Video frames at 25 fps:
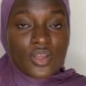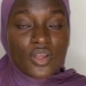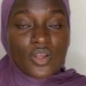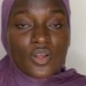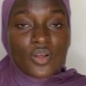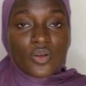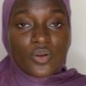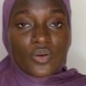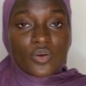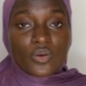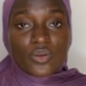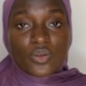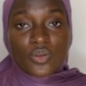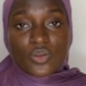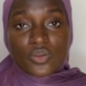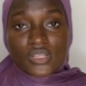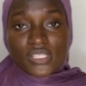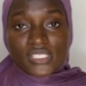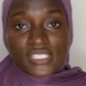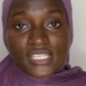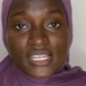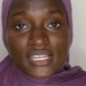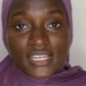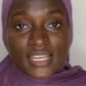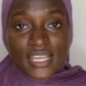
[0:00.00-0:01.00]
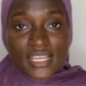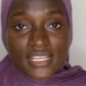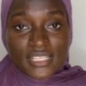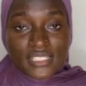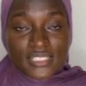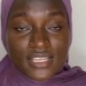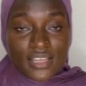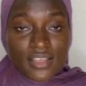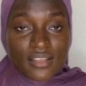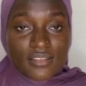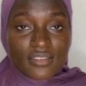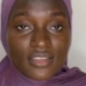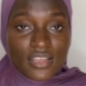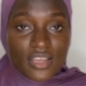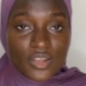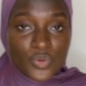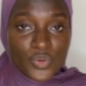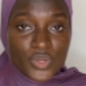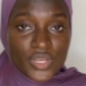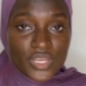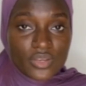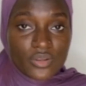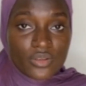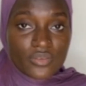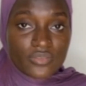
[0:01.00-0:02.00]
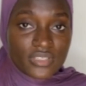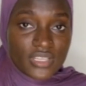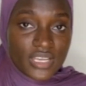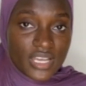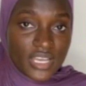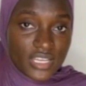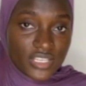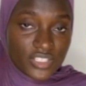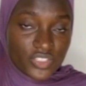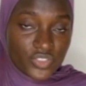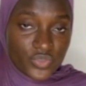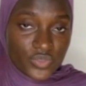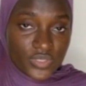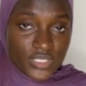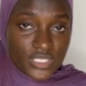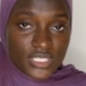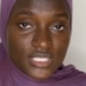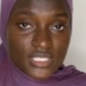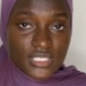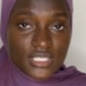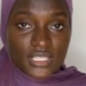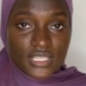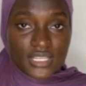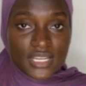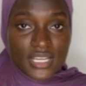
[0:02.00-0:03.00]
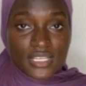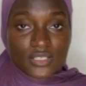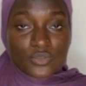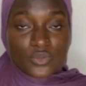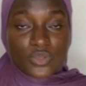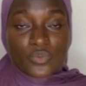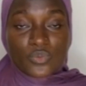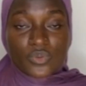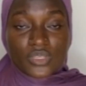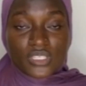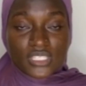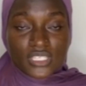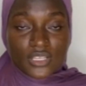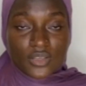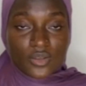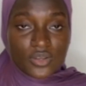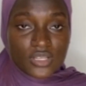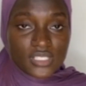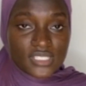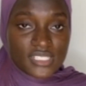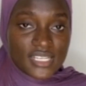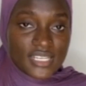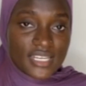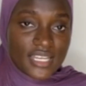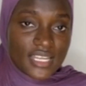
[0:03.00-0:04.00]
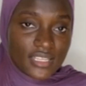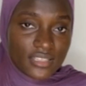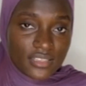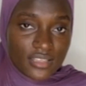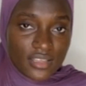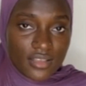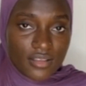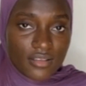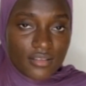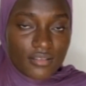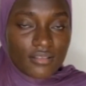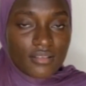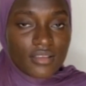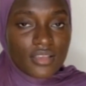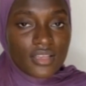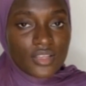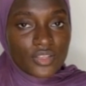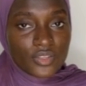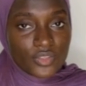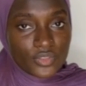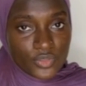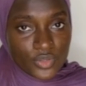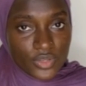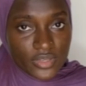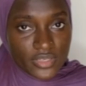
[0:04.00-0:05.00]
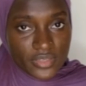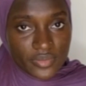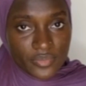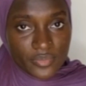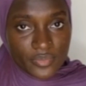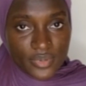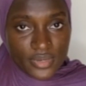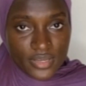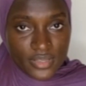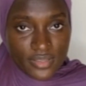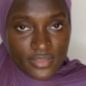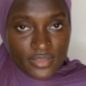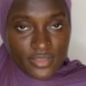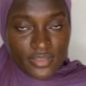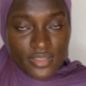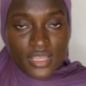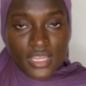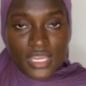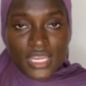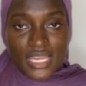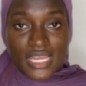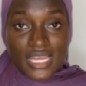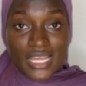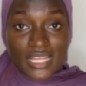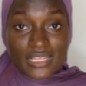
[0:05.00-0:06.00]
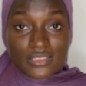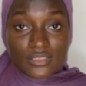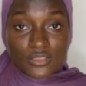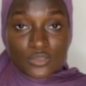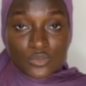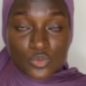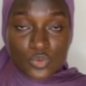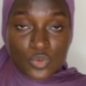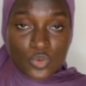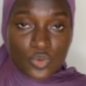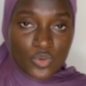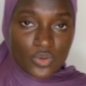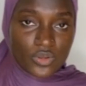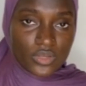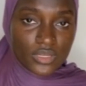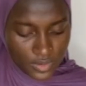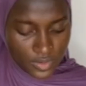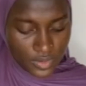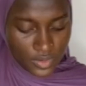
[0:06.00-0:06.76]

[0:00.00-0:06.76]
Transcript: or congenital narrowing of the arteries, that's when we say congenital during birth, and so on.